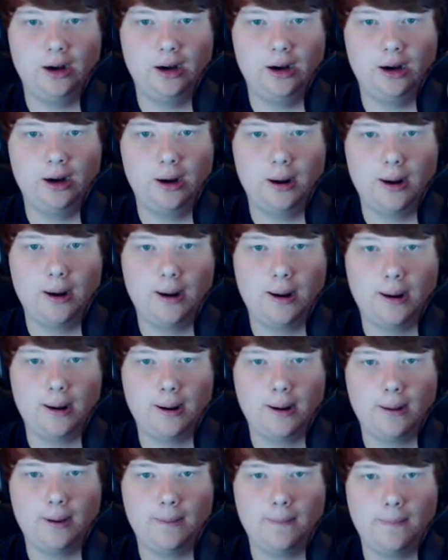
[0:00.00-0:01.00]

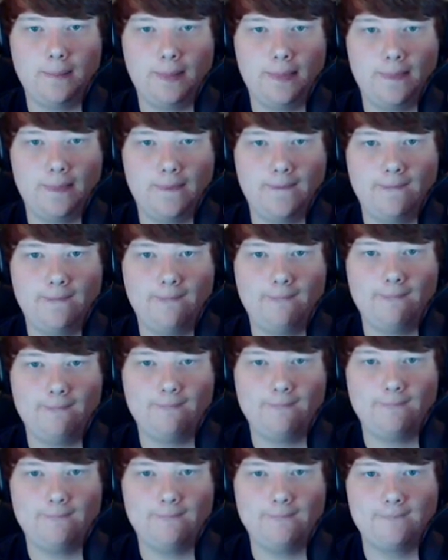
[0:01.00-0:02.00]

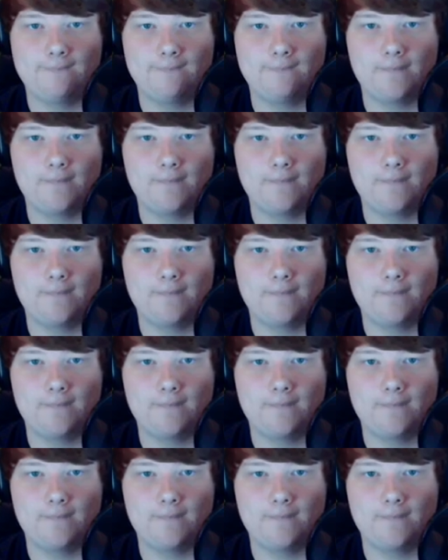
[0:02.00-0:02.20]
No one is speaking in this clip.